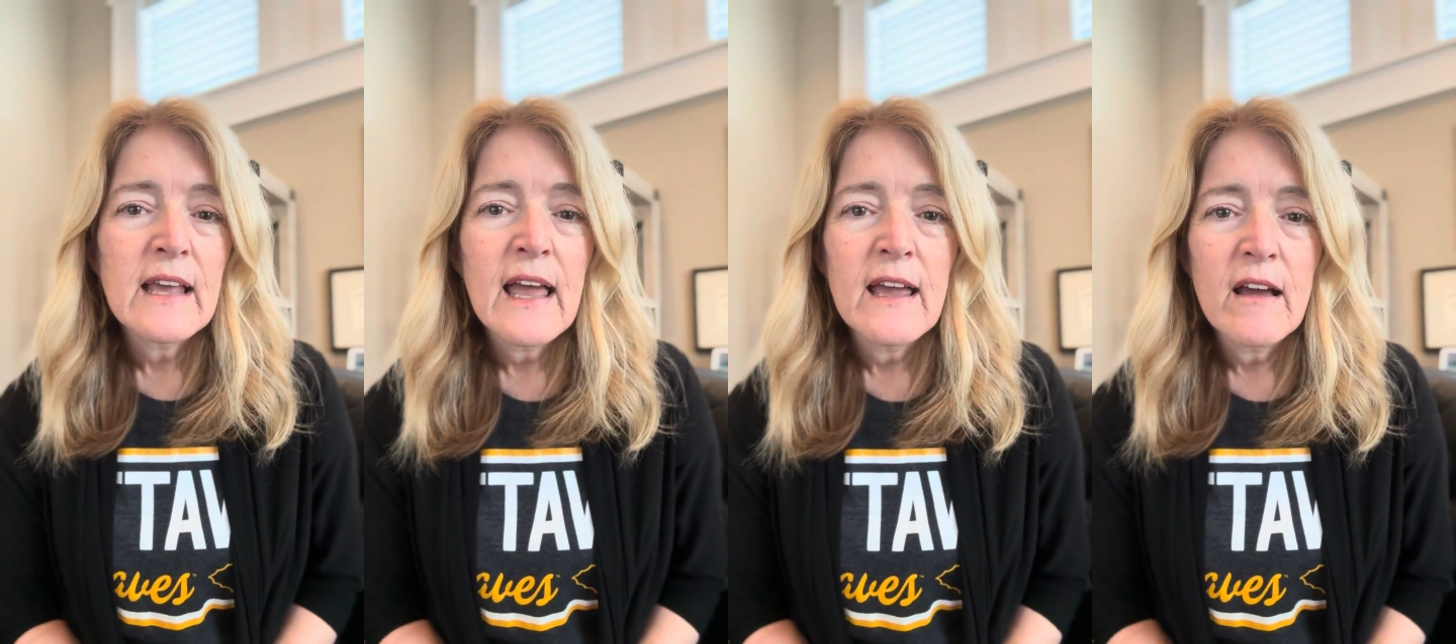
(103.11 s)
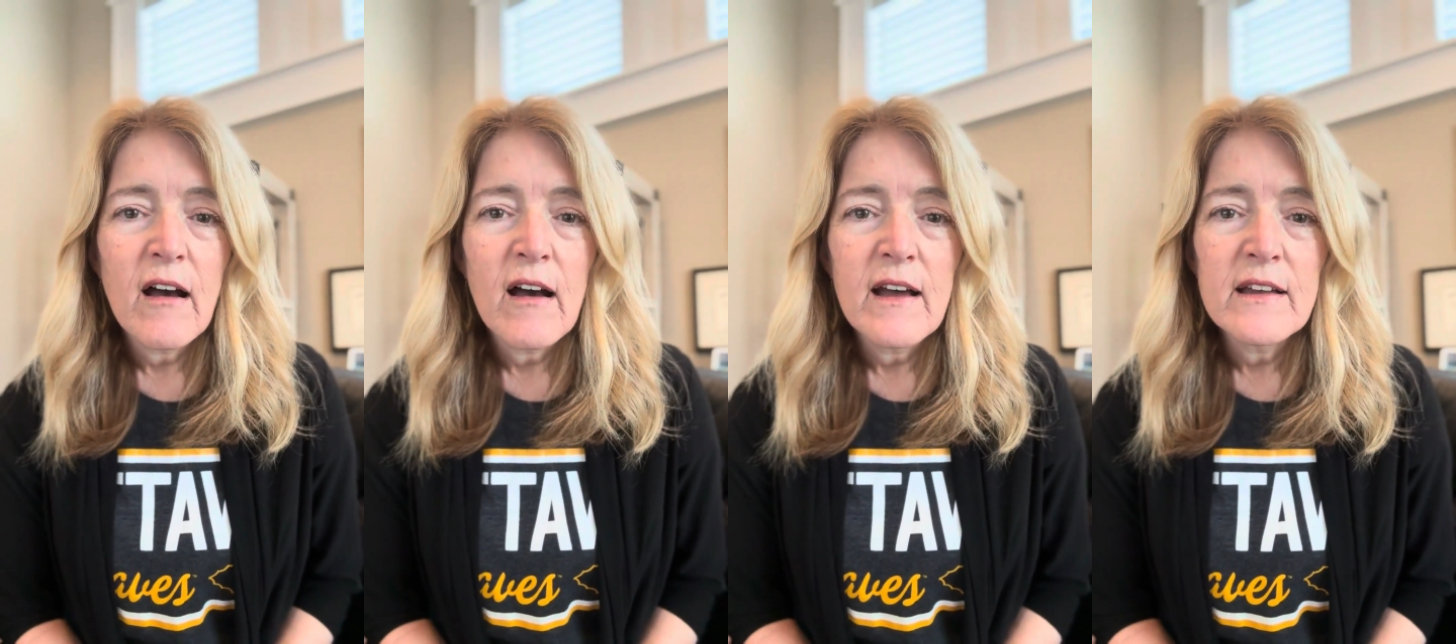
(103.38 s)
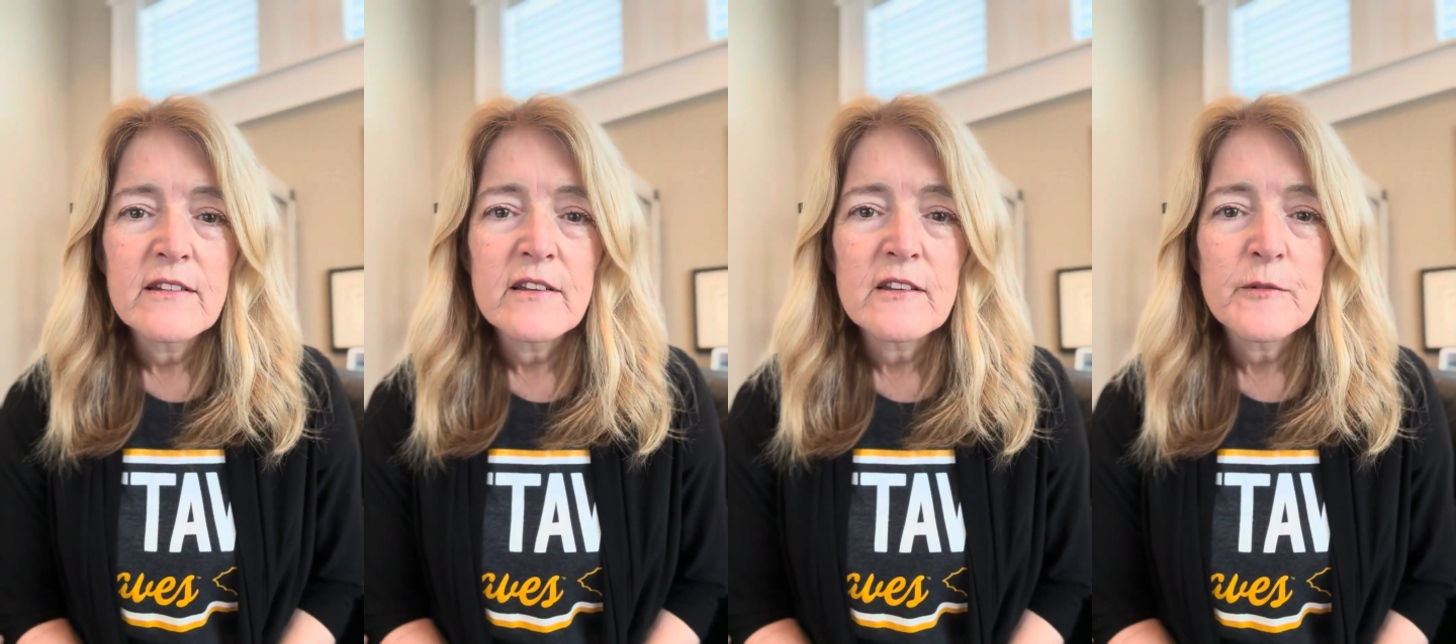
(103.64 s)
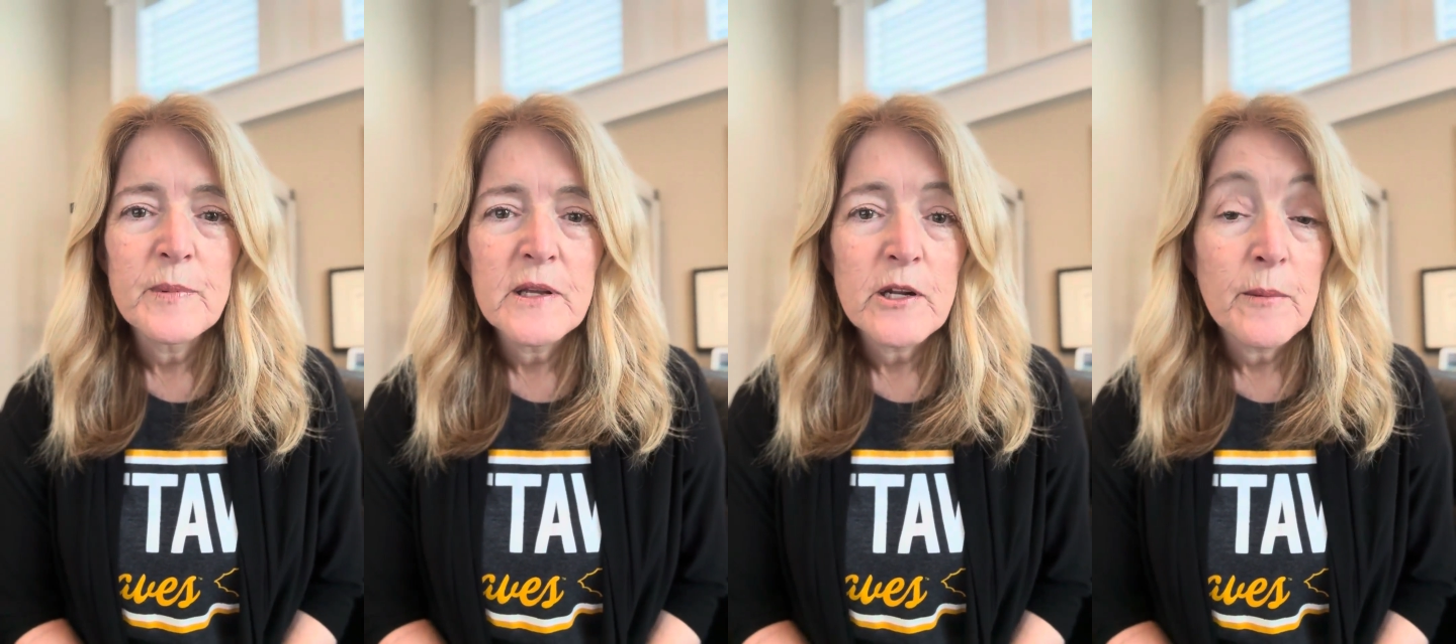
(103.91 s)
AI to
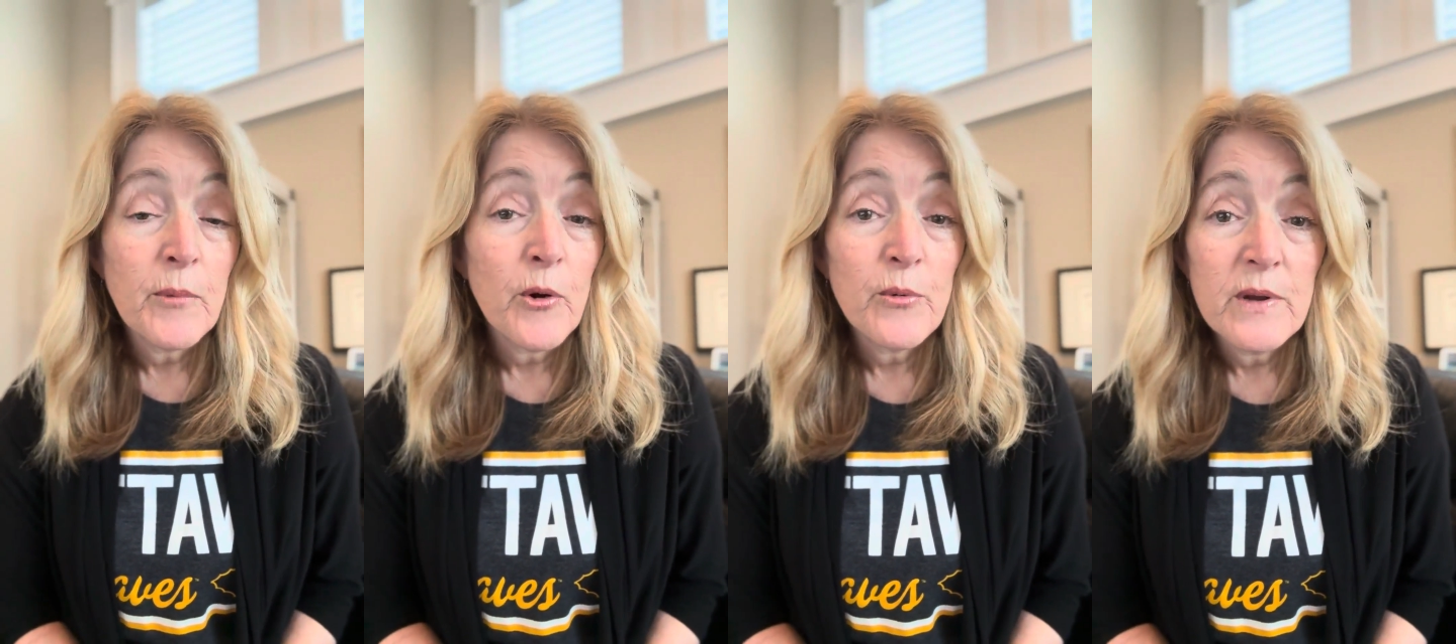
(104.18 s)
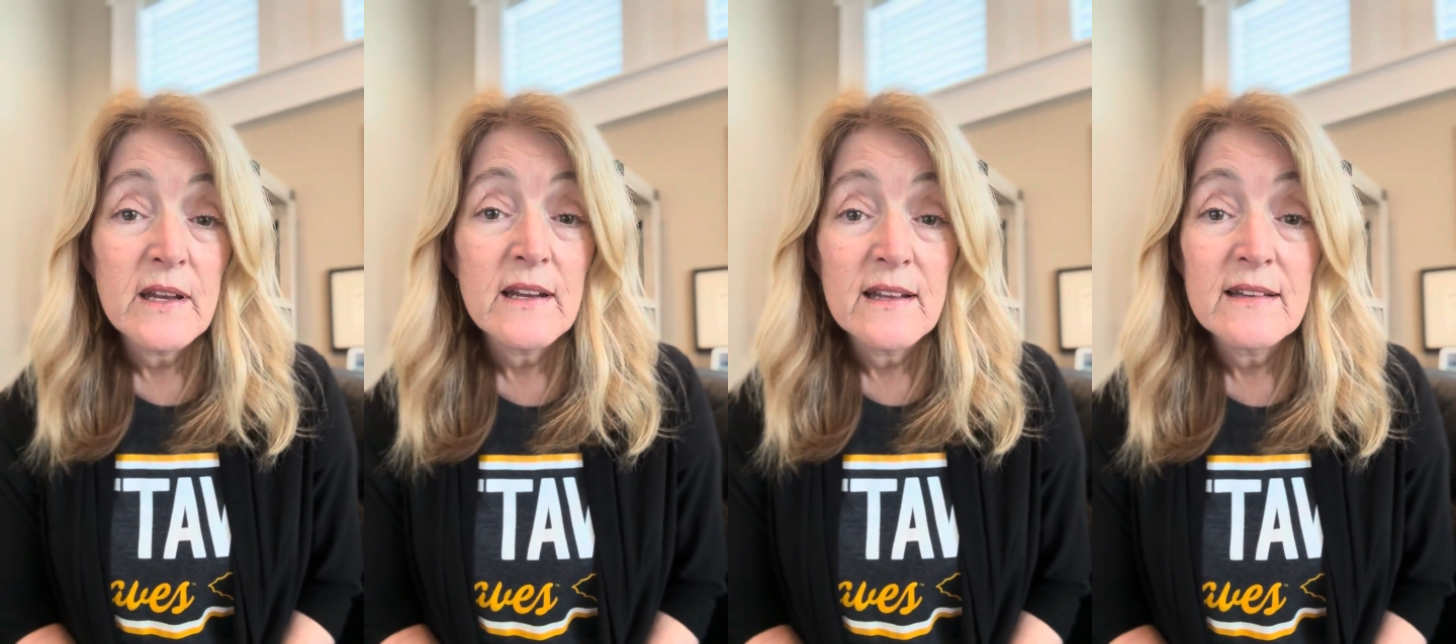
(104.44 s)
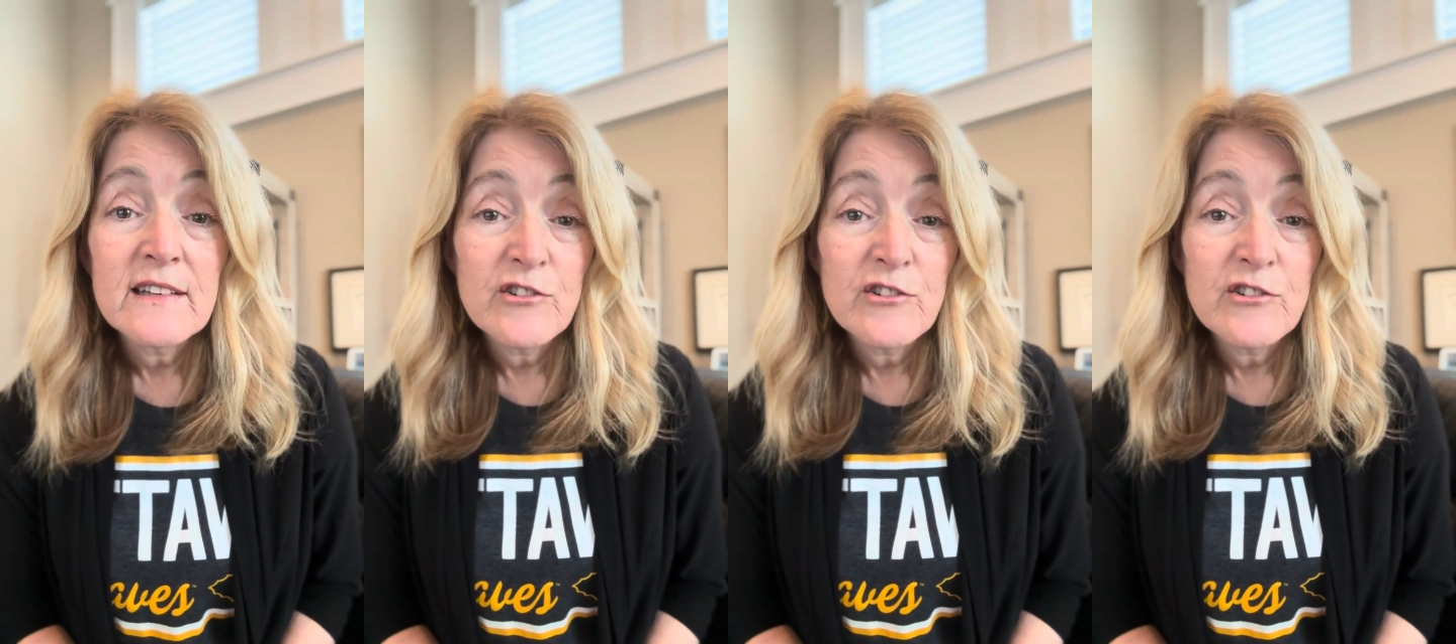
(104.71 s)
speed up our reading.